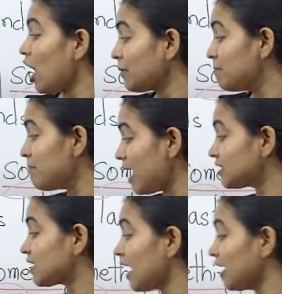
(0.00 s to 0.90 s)
I
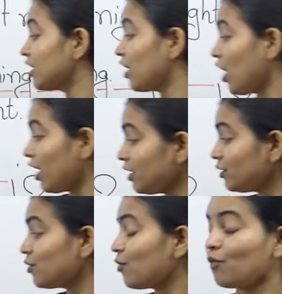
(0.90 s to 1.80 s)
met a
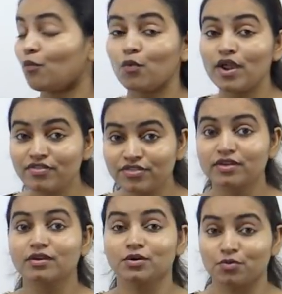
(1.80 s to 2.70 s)
guy with
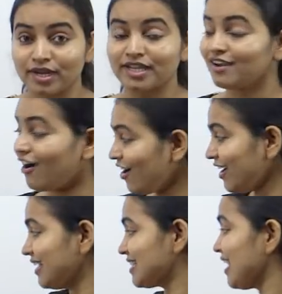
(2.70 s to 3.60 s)
green
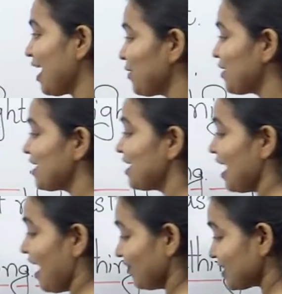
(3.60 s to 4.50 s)
eyes. Now,
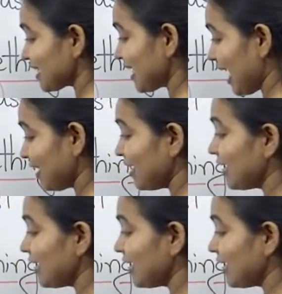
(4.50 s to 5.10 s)
this again